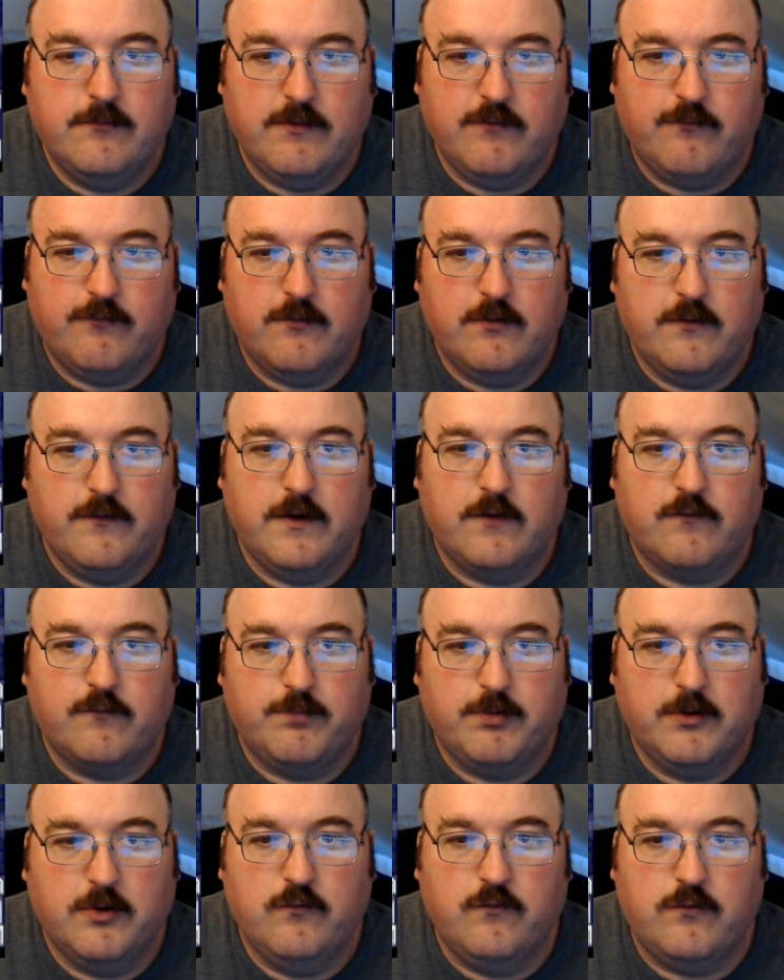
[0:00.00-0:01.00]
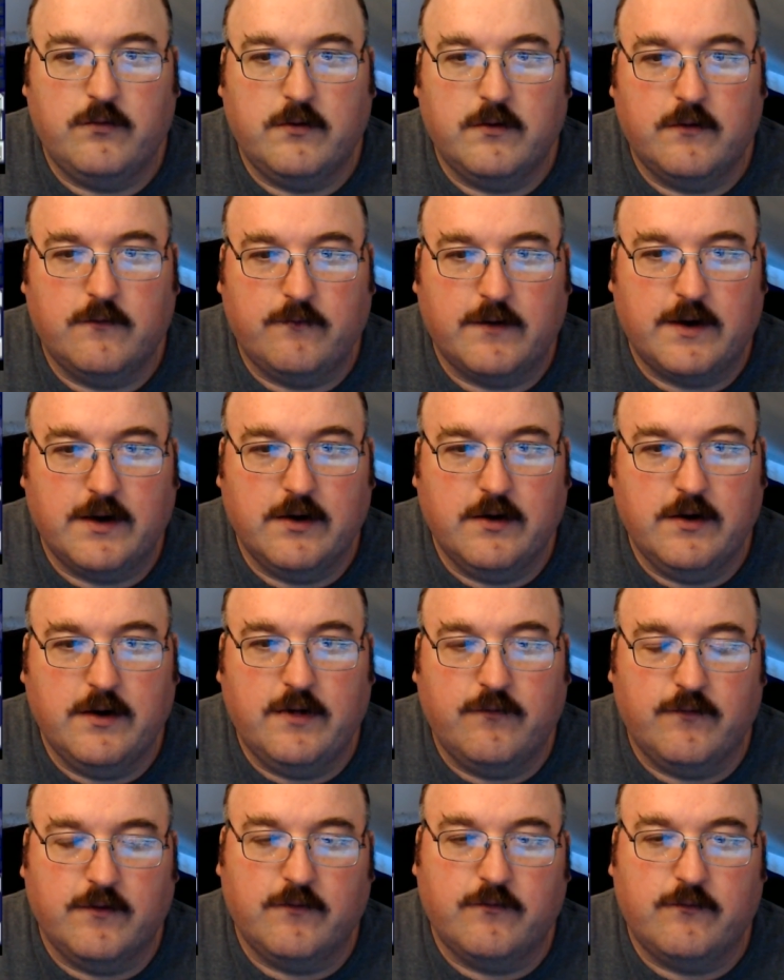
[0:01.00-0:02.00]
Before the explosion, a security
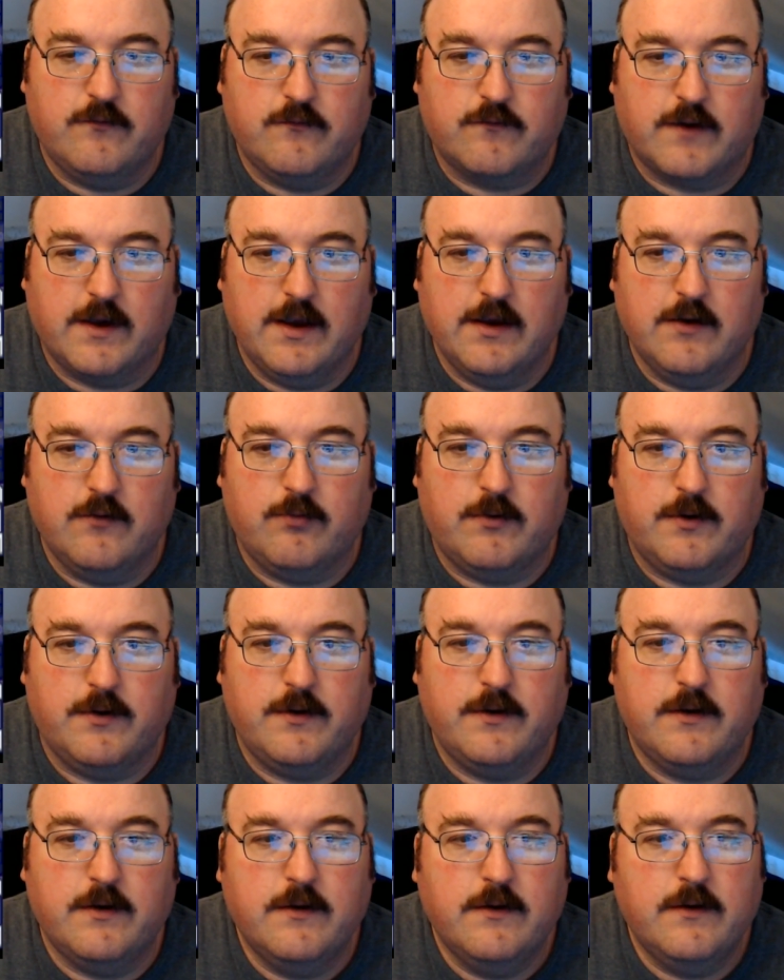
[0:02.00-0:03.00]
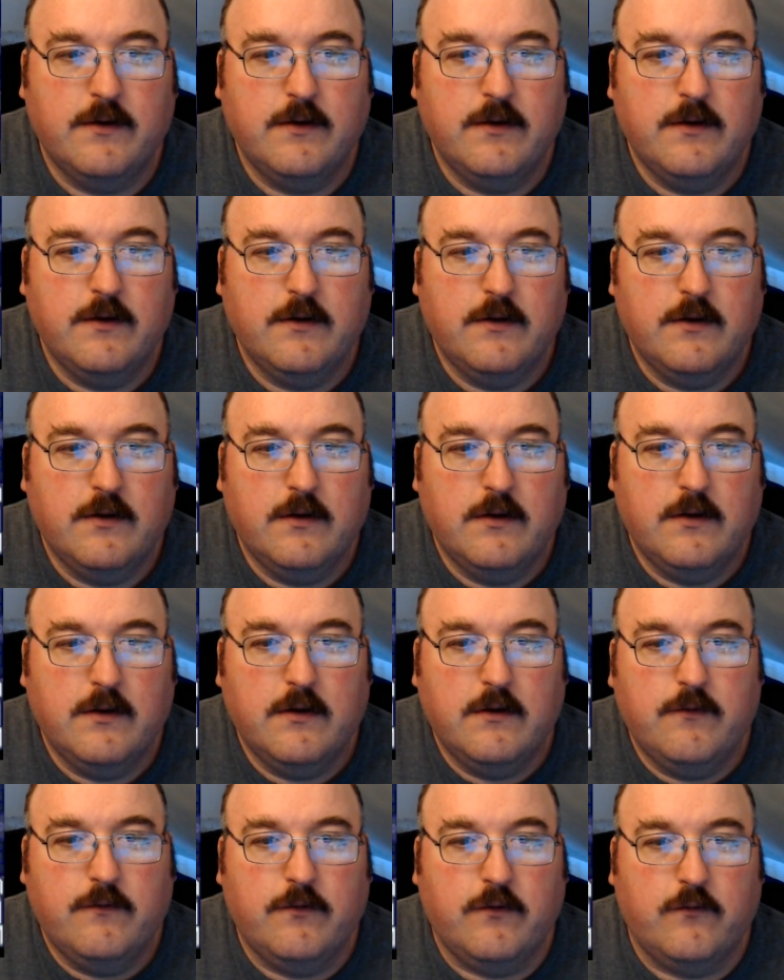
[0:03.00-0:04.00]
sensor scanned
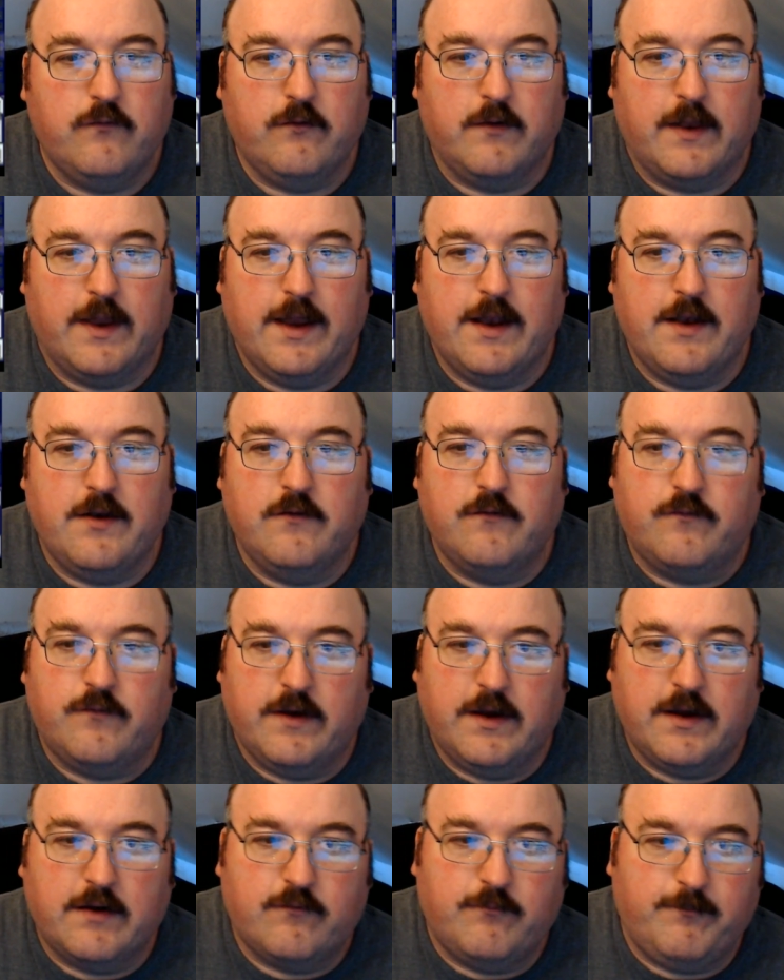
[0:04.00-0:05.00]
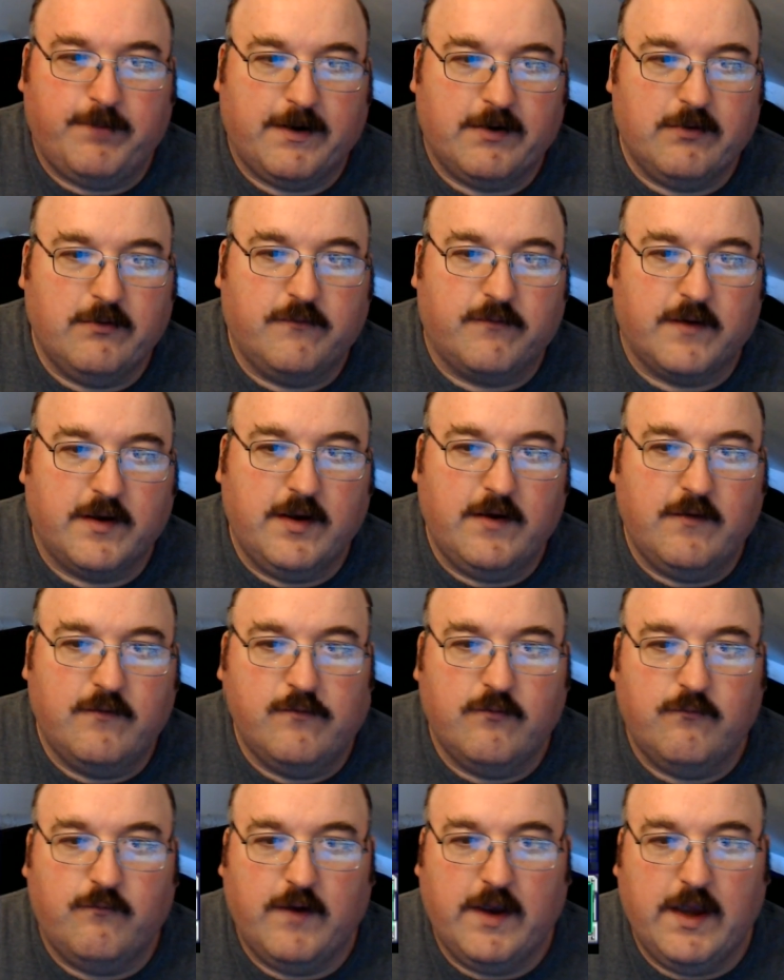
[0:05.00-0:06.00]
one. The gelatinous X parasites
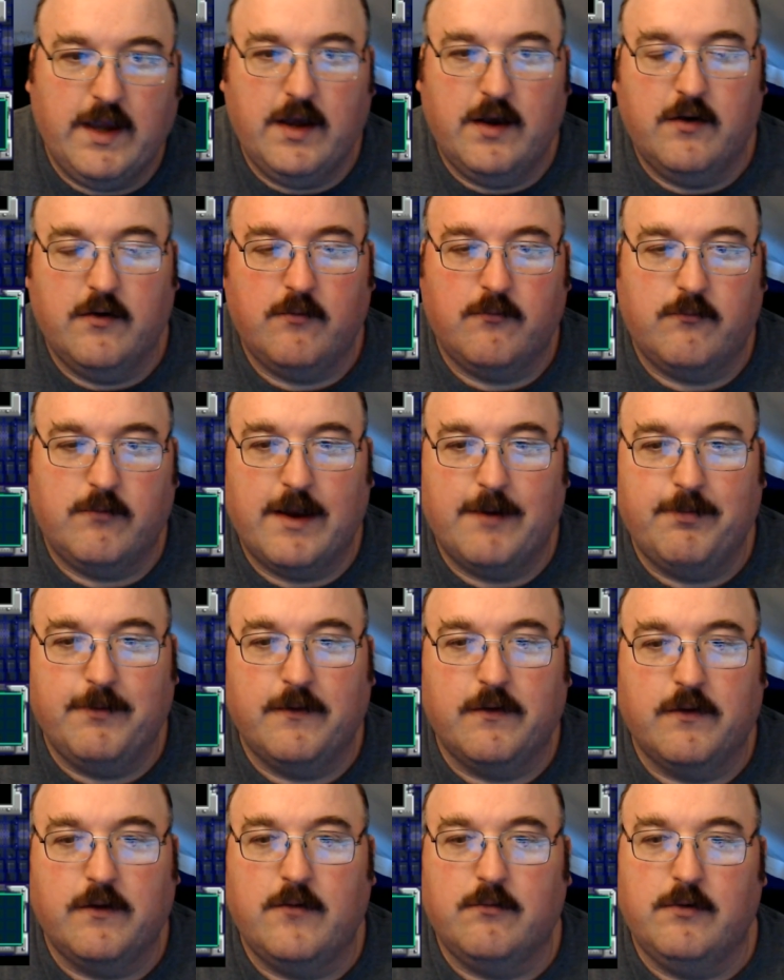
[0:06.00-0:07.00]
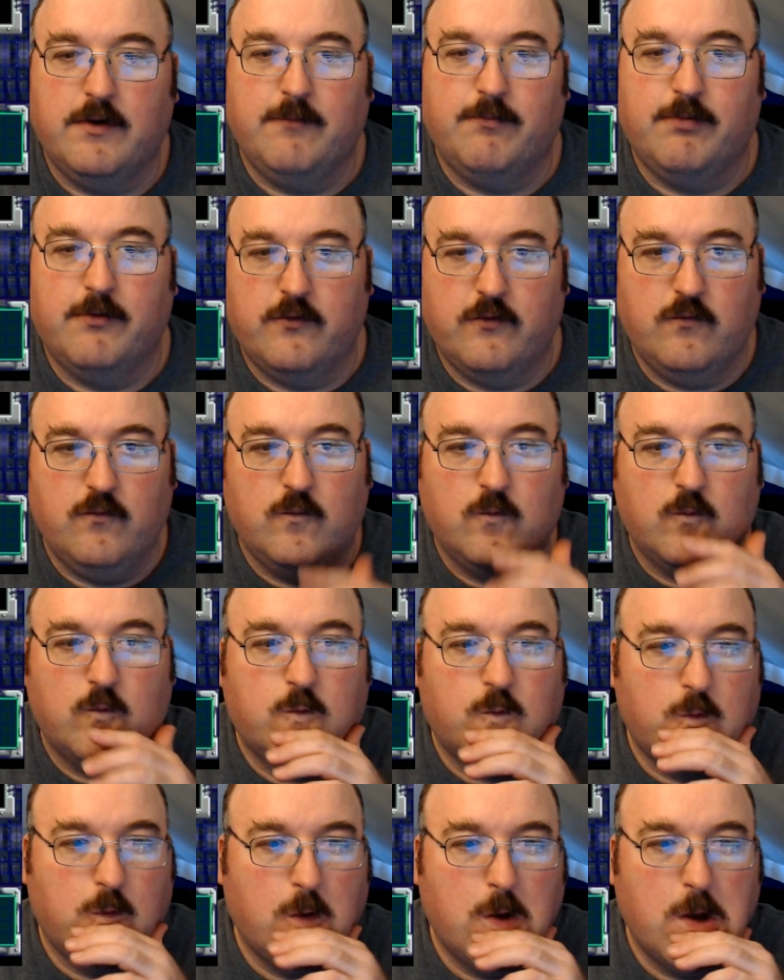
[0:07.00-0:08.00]
invade and rapidly reproduce,
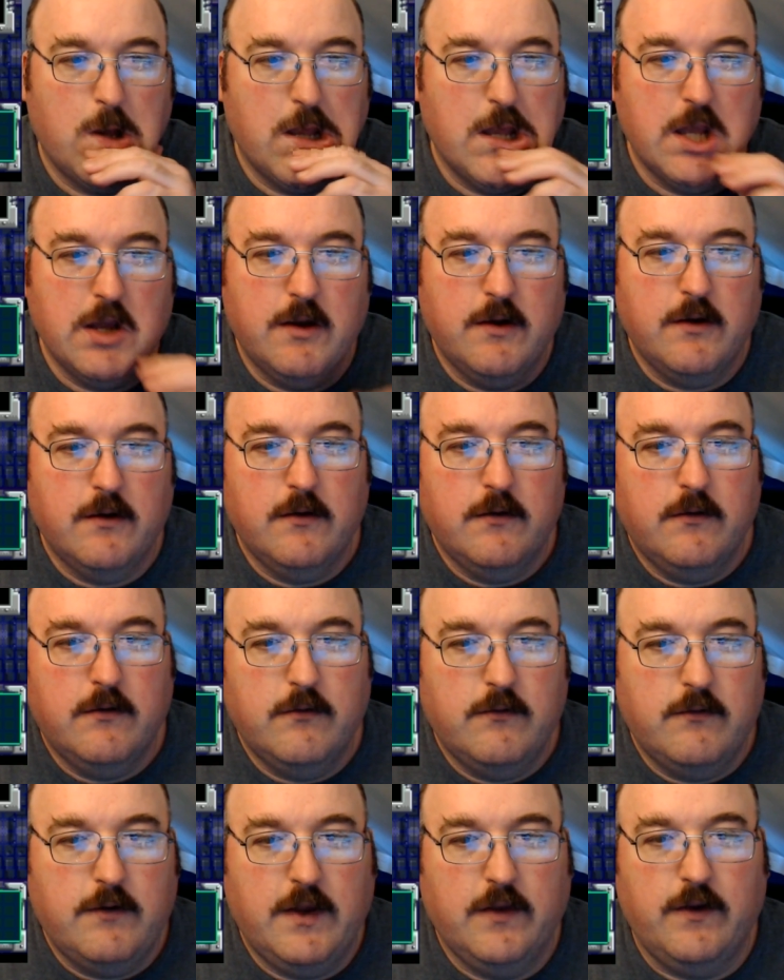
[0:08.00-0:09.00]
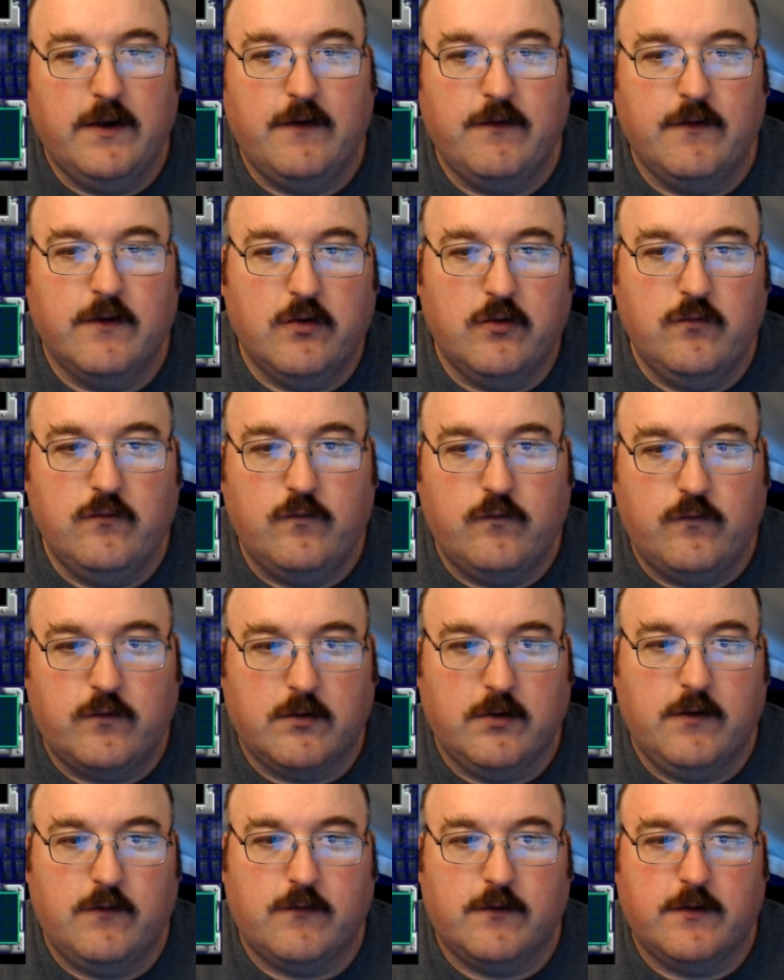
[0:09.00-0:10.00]
killing the host
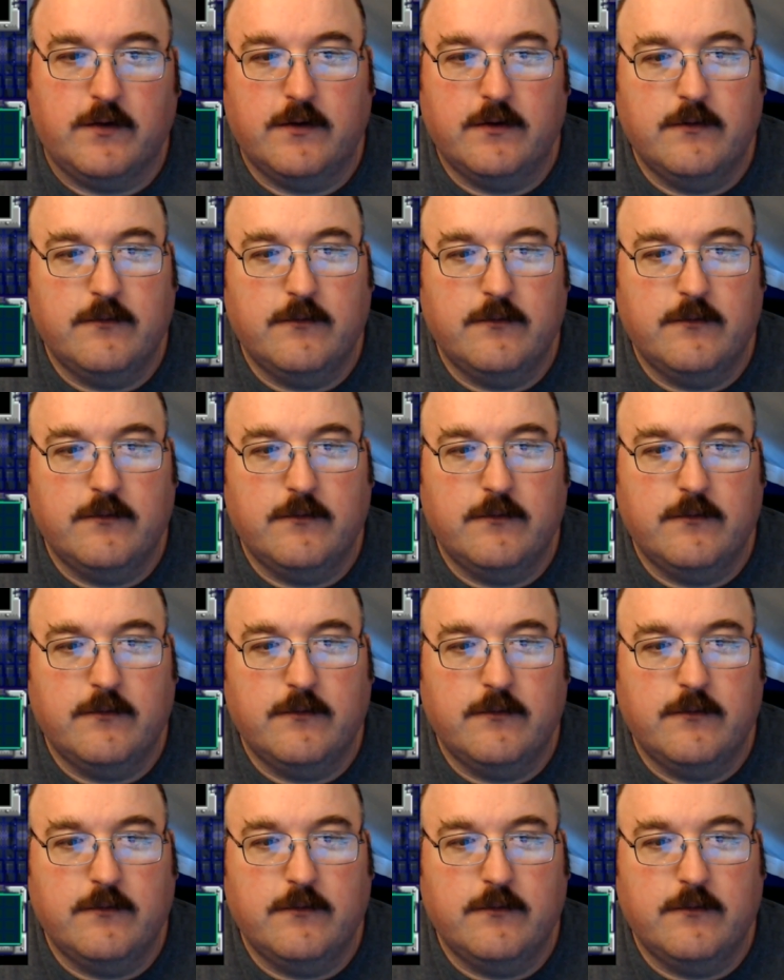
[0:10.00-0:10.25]
creature.